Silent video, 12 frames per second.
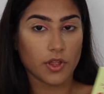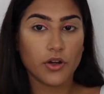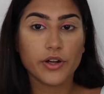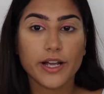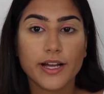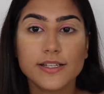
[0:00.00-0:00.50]

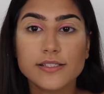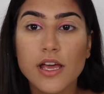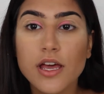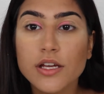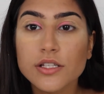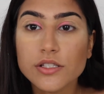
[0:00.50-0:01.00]
Okay guys,
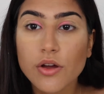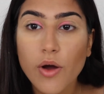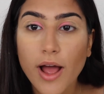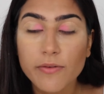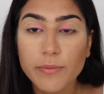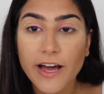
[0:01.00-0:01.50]
so
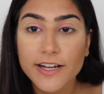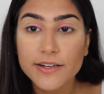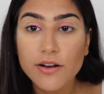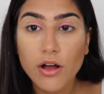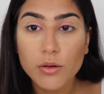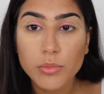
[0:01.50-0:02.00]
I've
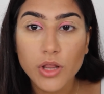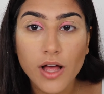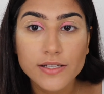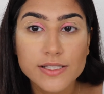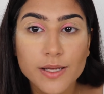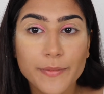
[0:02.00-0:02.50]
added on
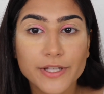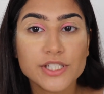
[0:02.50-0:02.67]
Blossom